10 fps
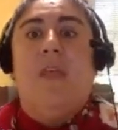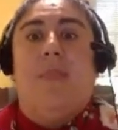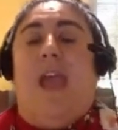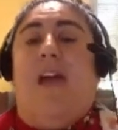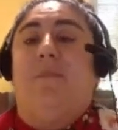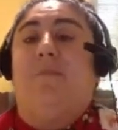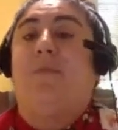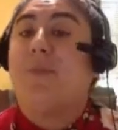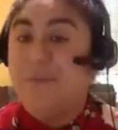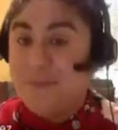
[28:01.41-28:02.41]
They have
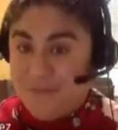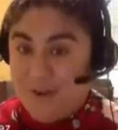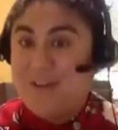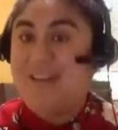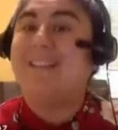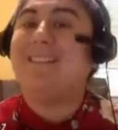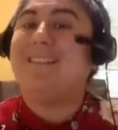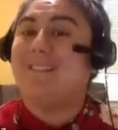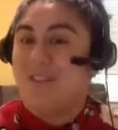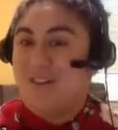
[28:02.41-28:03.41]
improved
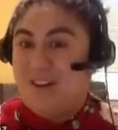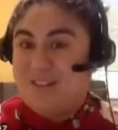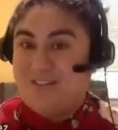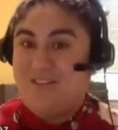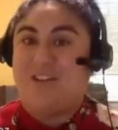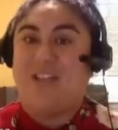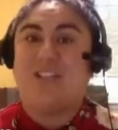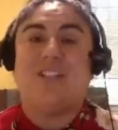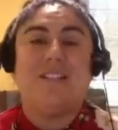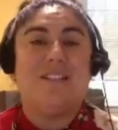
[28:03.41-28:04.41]
focus or
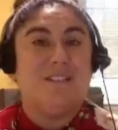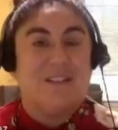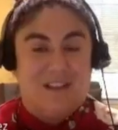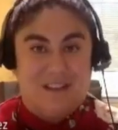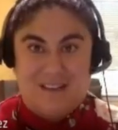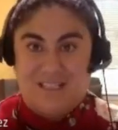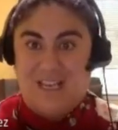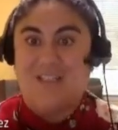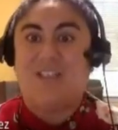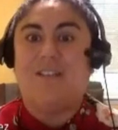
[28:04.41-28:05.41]
concentration and
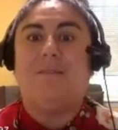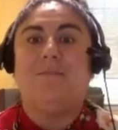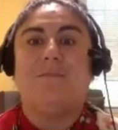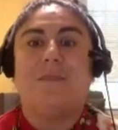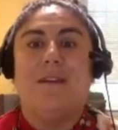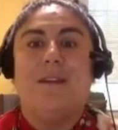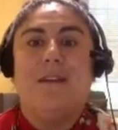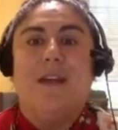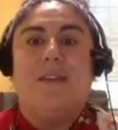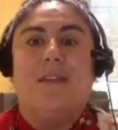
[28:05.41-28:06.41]
attention.
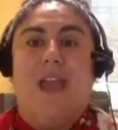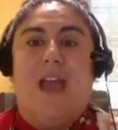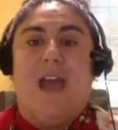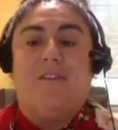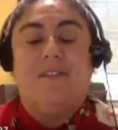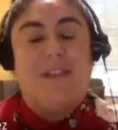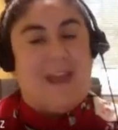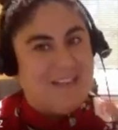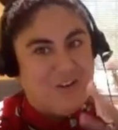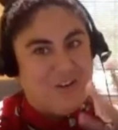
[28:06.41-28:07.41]
They have
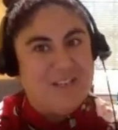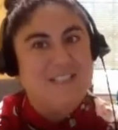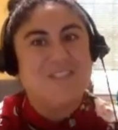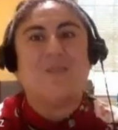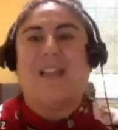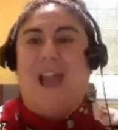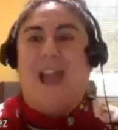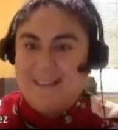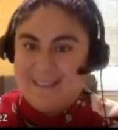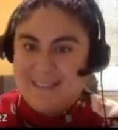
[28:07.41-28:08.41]
that increased
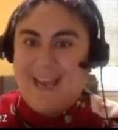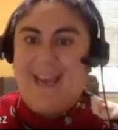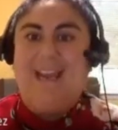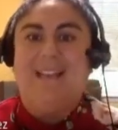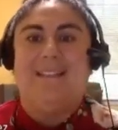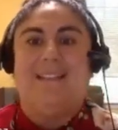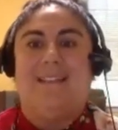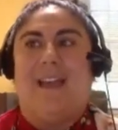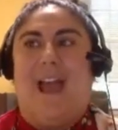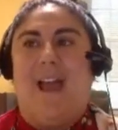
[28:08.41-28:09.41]
relaxed state,
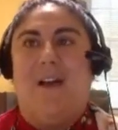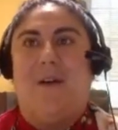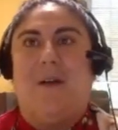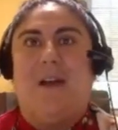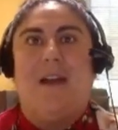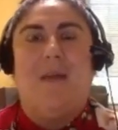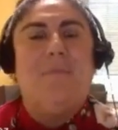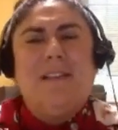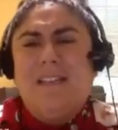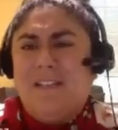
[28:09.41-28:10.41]
that
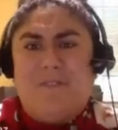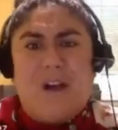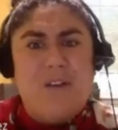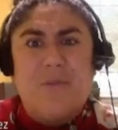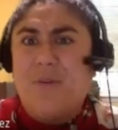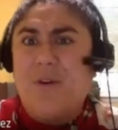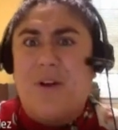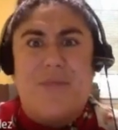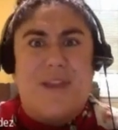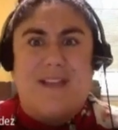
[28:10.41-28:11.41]
ability to follow through
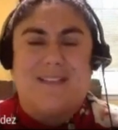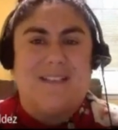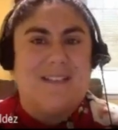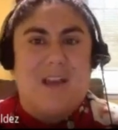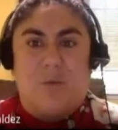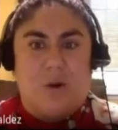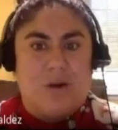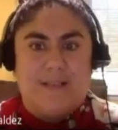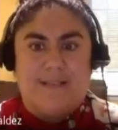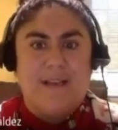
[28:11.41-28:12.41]
on things because that
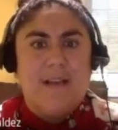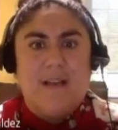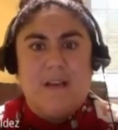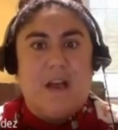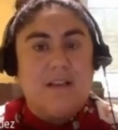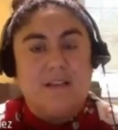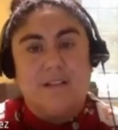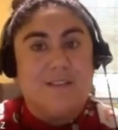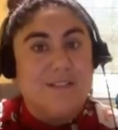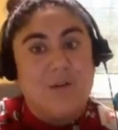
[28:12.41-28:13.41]
worry is not
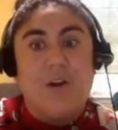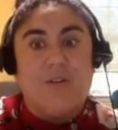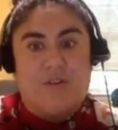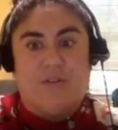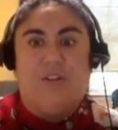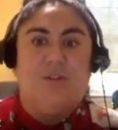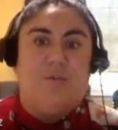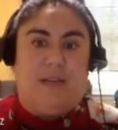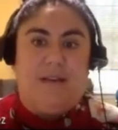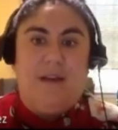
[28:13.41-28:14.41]
so
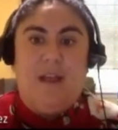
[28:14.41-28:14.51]
overlooming.